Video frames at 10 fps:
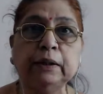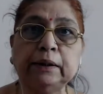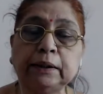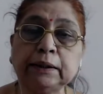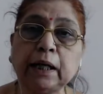
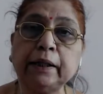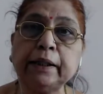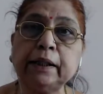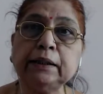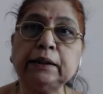This is
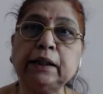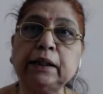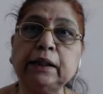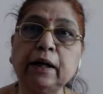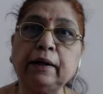Article
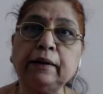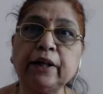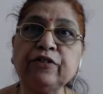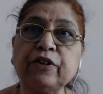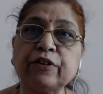
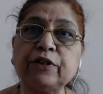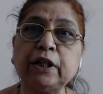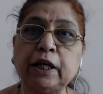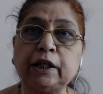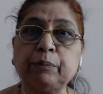
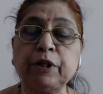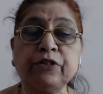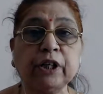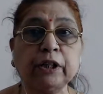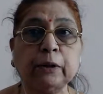368.
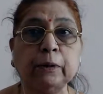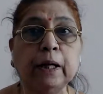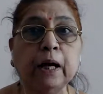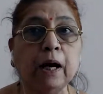Please take down.